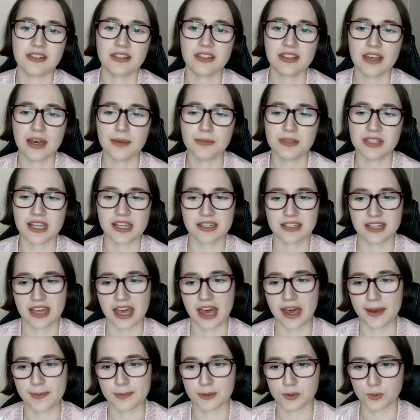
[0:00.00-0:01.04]
comes at
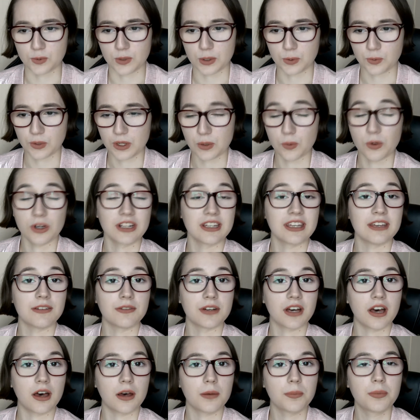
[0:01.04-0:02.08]
times when we want to give
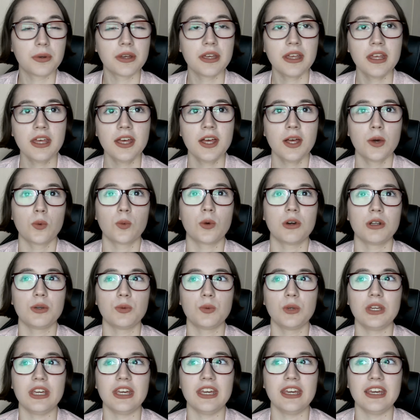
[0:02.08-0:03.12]
up, when
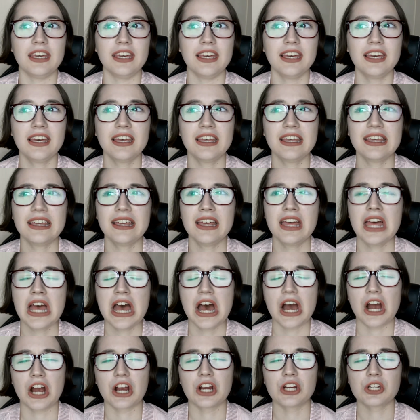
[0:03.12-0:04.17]
we
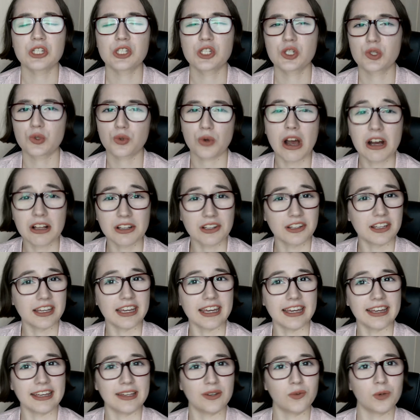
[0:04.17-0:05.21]
are
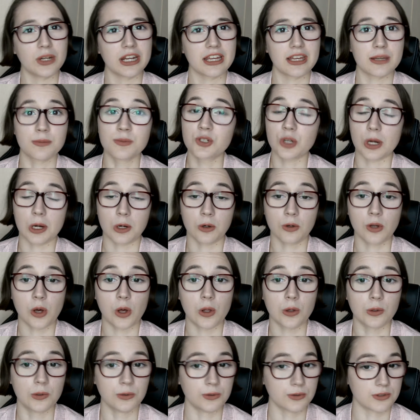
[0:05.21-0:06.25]
struggling when it comes to our
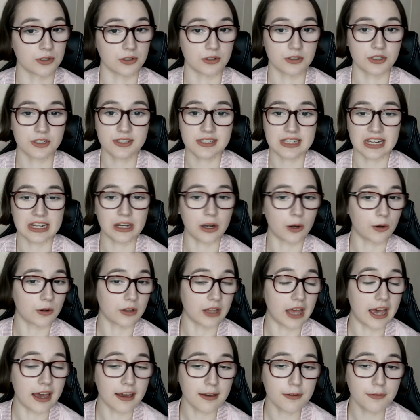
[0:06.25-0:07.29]
goals or just in our
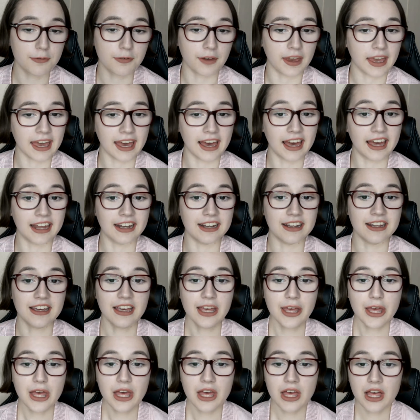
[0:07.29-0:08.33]
life and
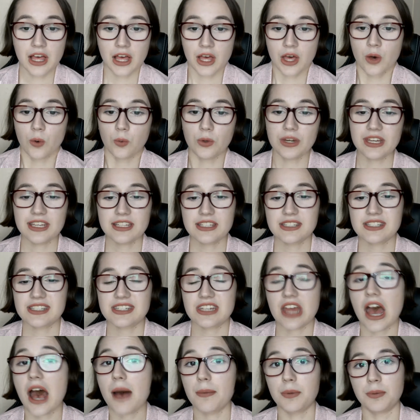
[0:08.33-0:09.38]
we
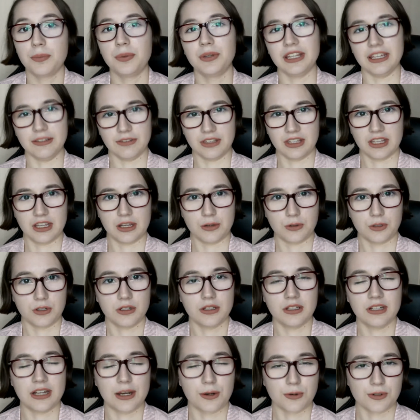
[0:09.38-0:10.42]
stop believing our,
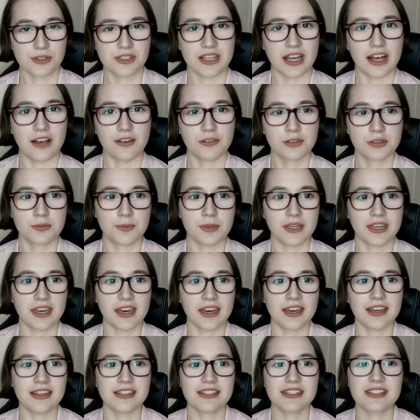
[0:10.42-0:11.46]
in ourselves
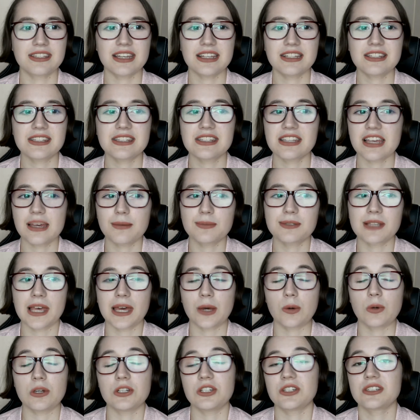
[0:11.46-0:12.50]
because it seems
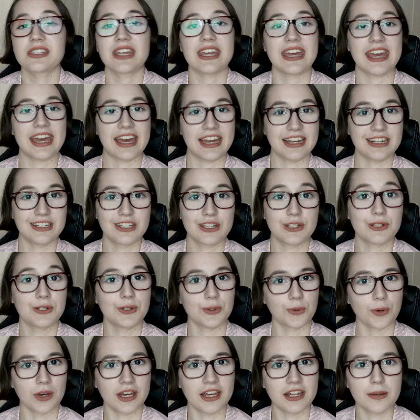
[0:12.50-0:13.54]
like we just can't
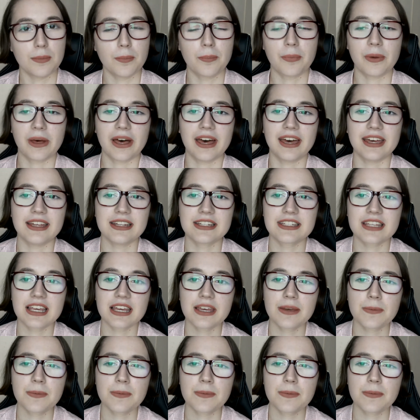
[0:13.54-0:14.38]
do it. But